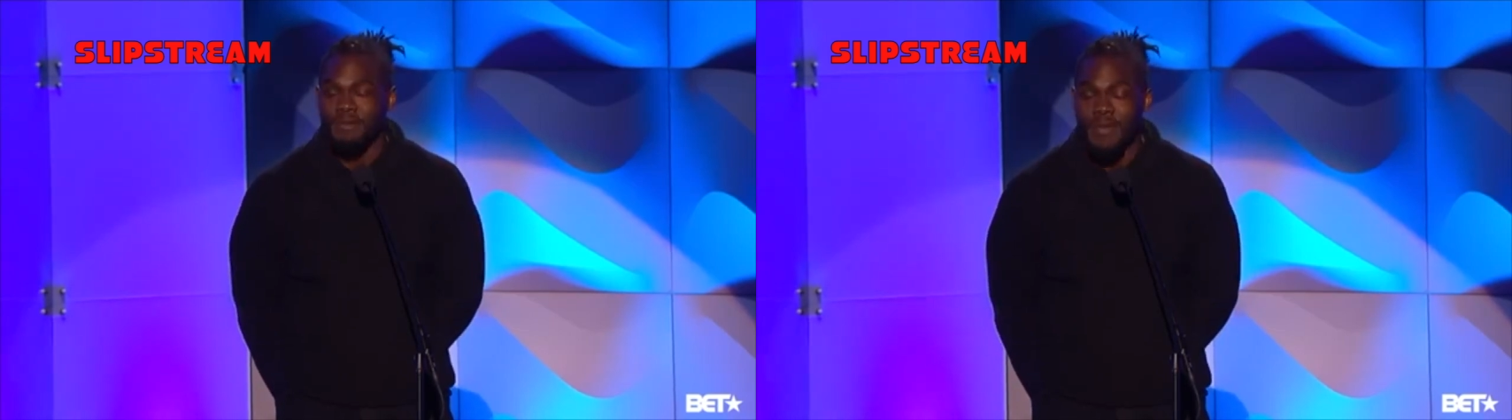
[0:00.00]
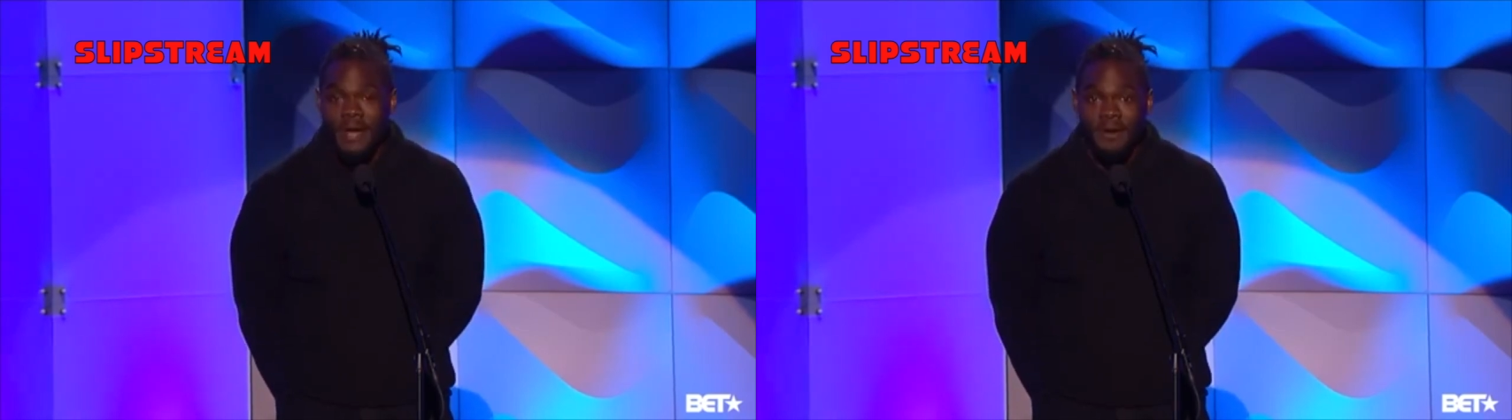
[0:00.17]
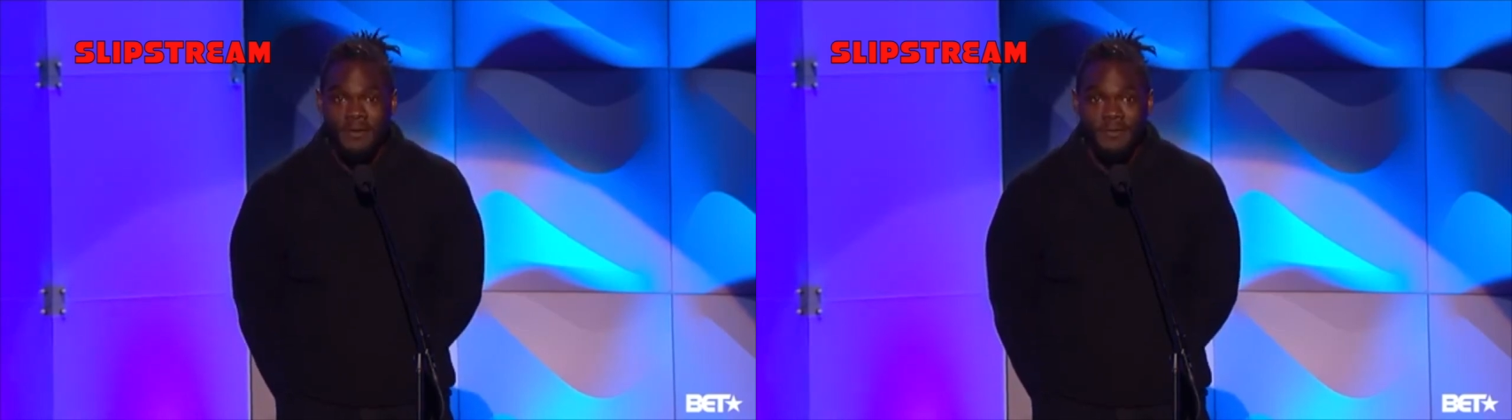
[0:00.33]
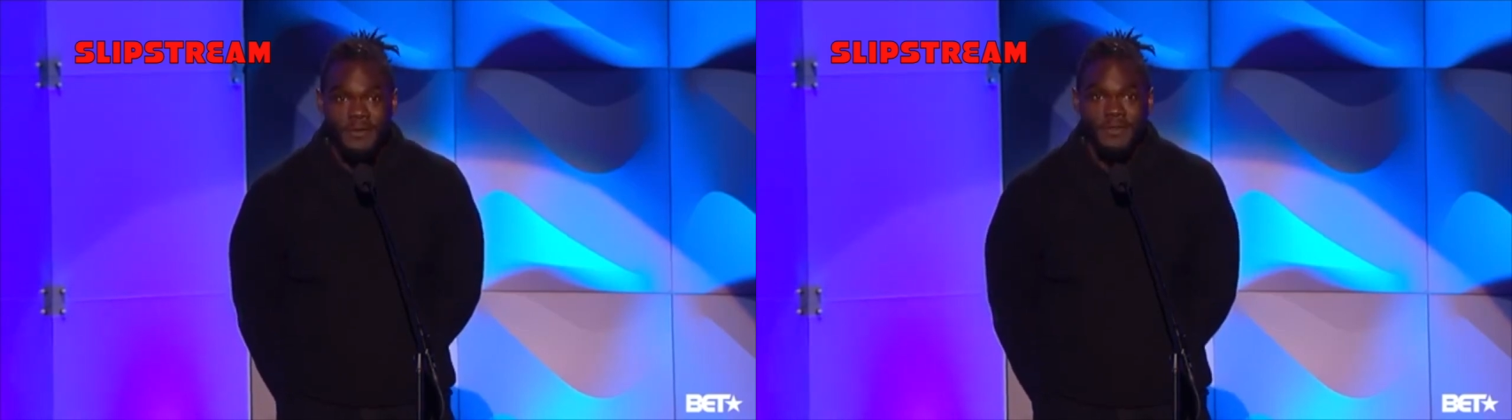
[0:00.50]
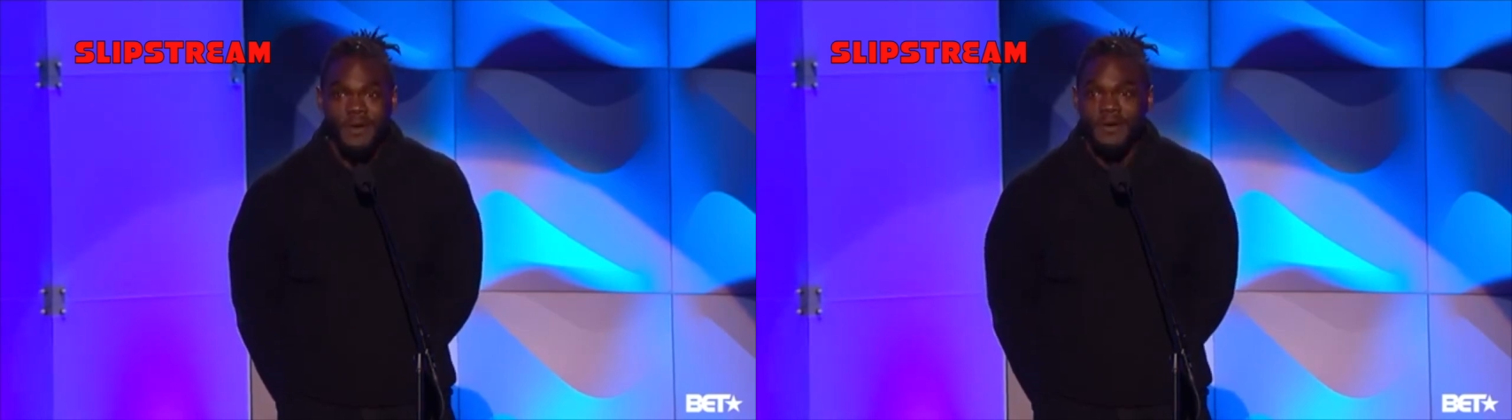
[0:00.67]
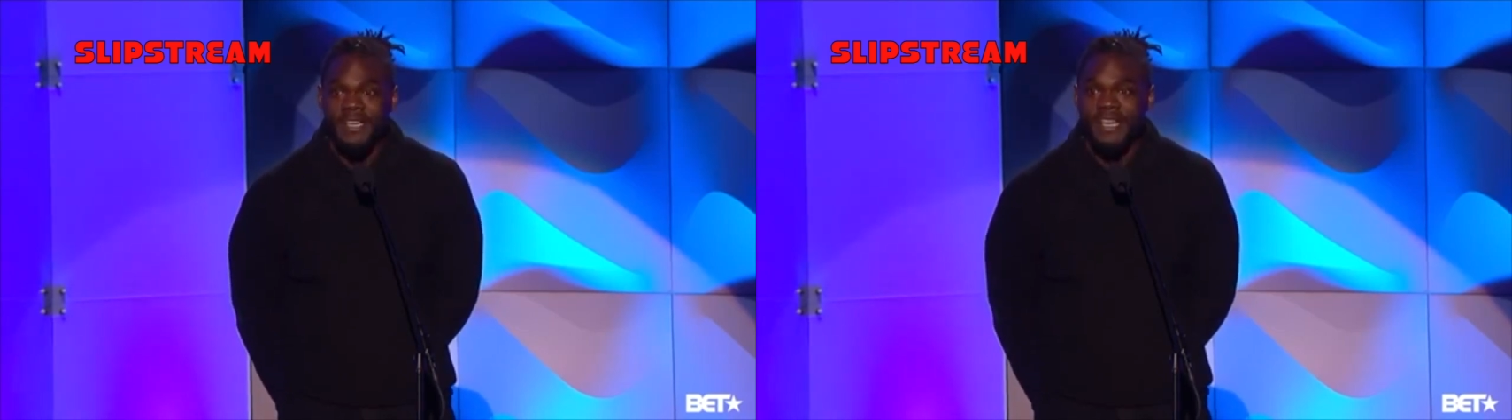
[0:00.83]
married for
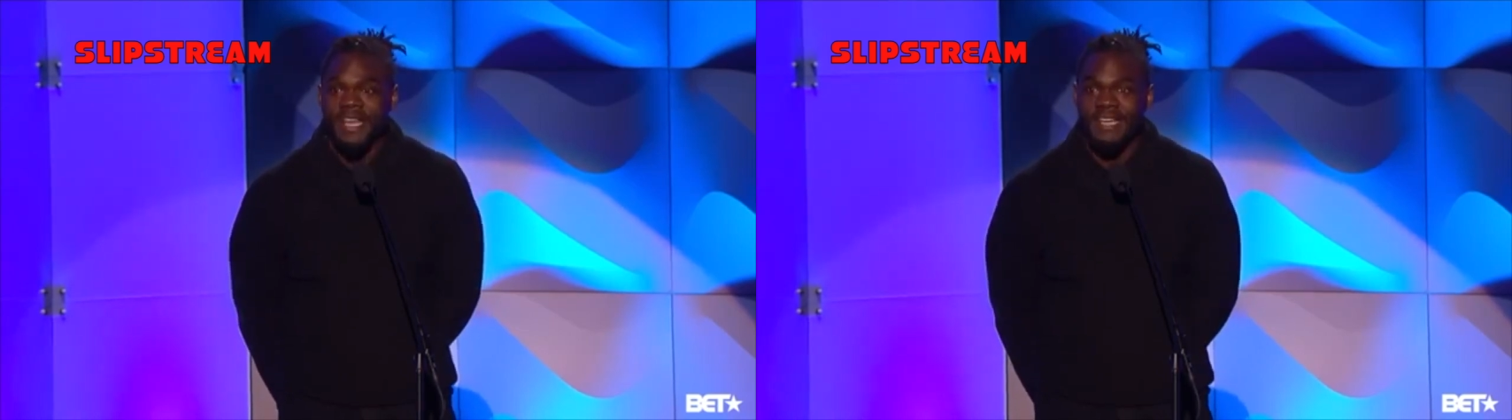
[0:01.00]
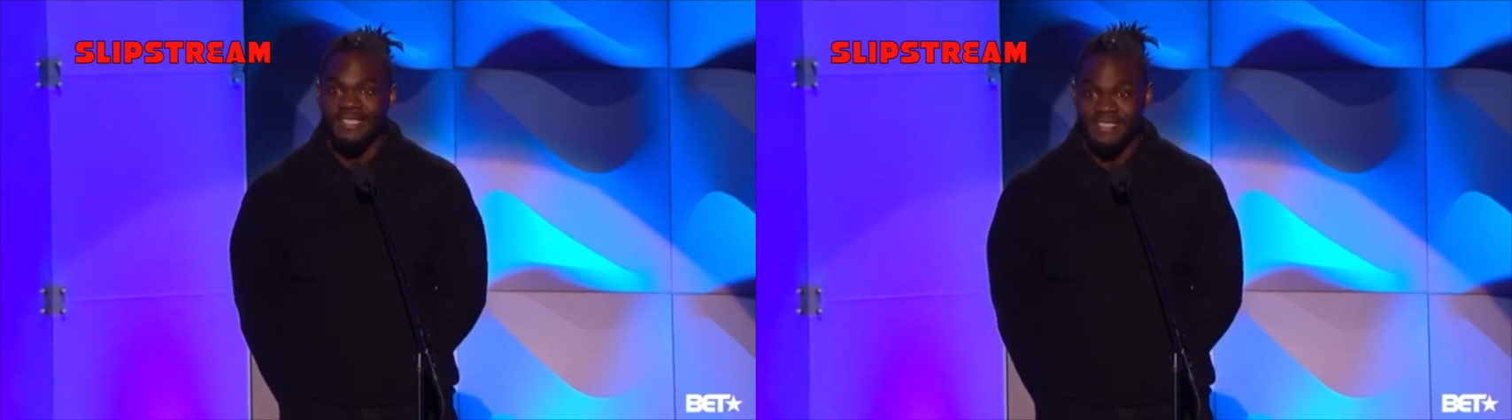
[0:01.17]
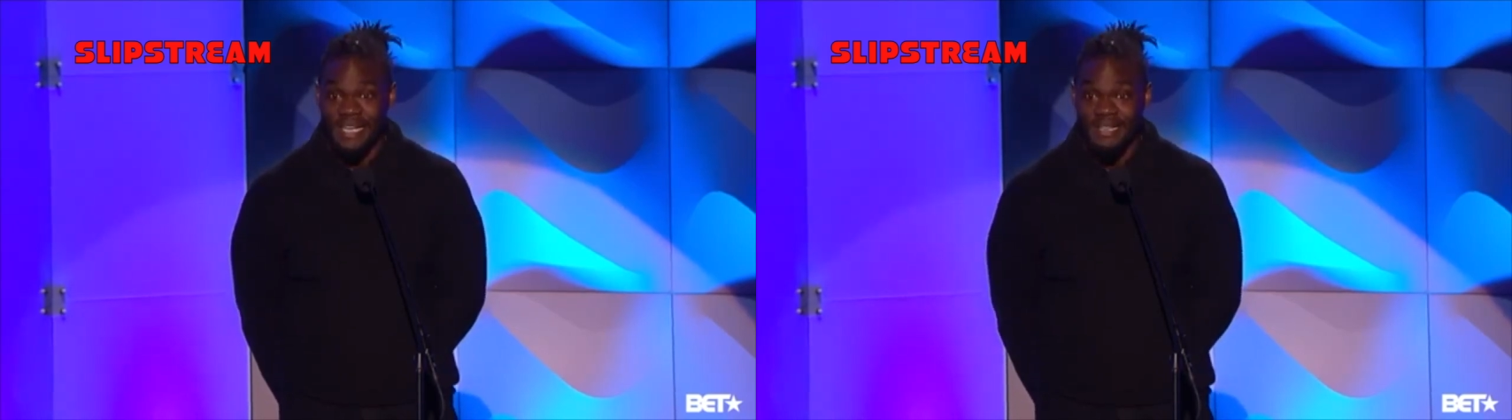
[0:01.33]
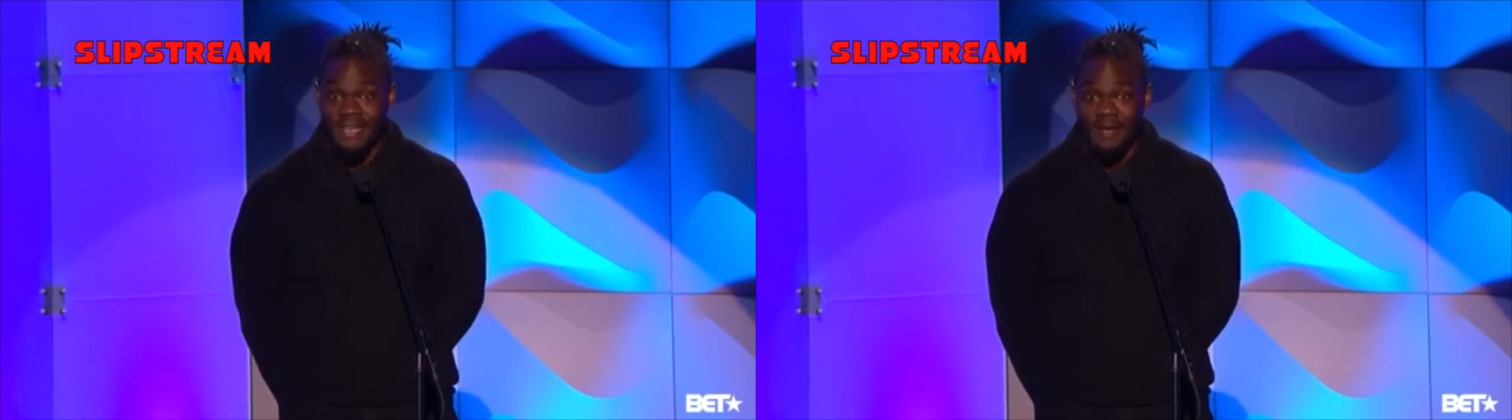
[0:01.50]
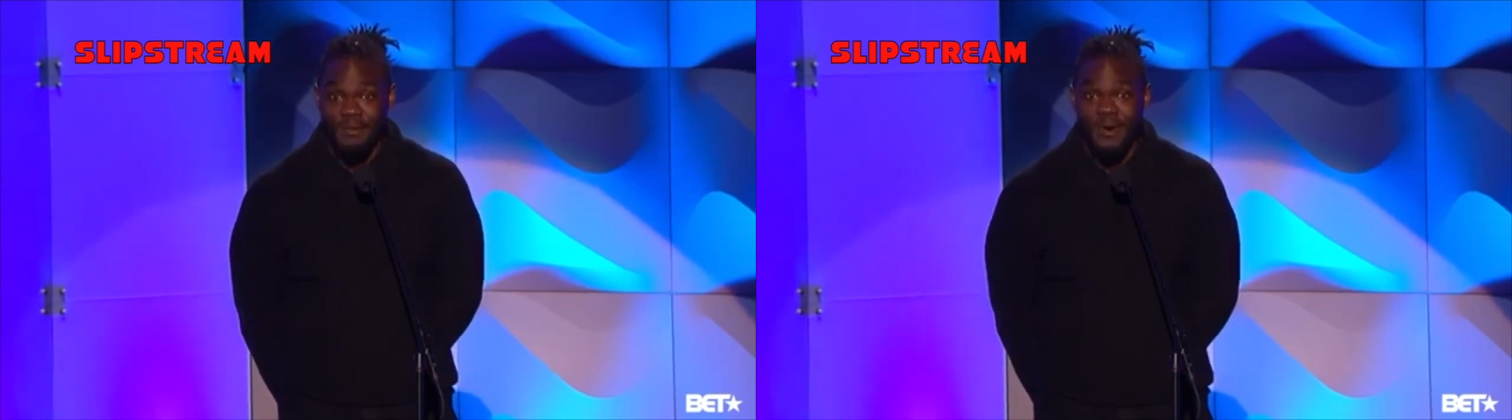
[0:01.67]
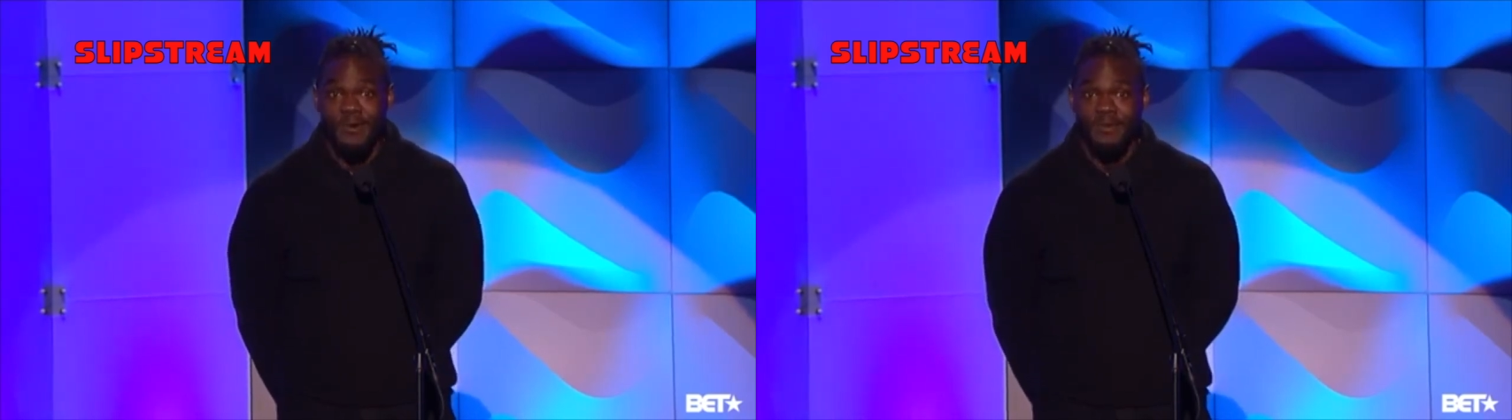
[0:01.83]
30 days at
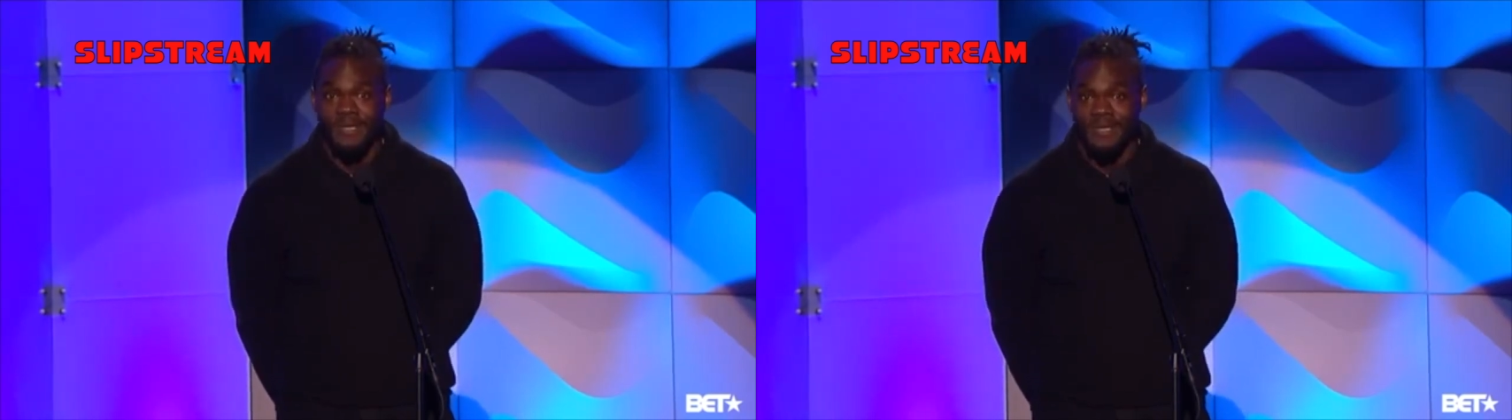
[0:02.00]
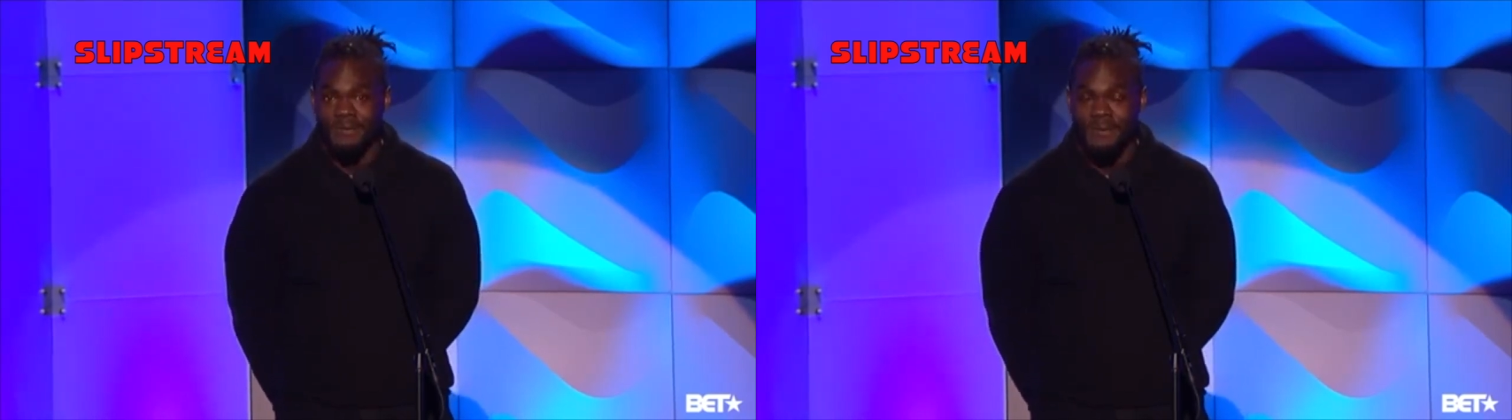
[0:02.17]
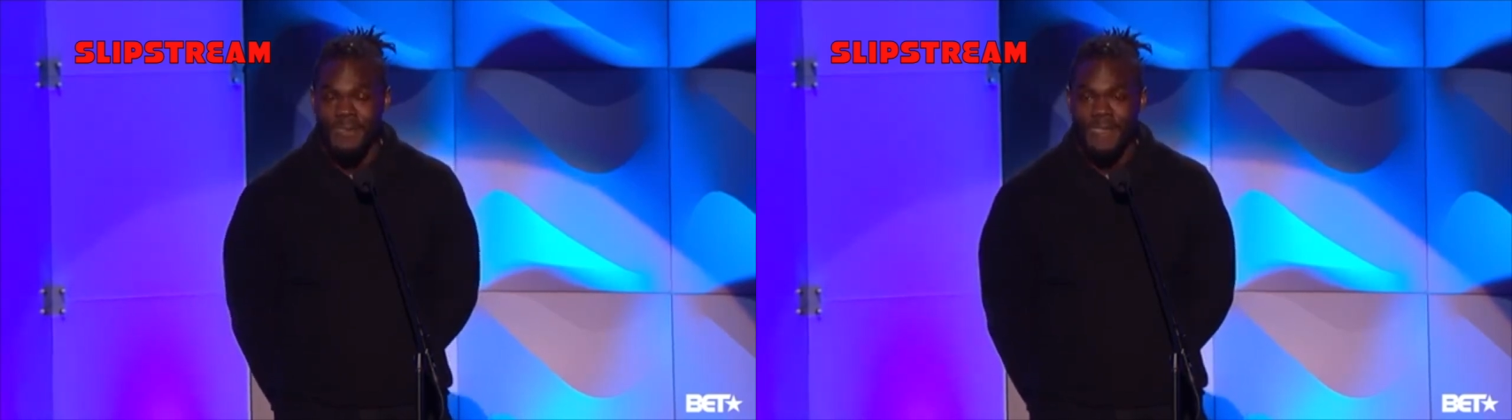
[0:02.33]
that moment.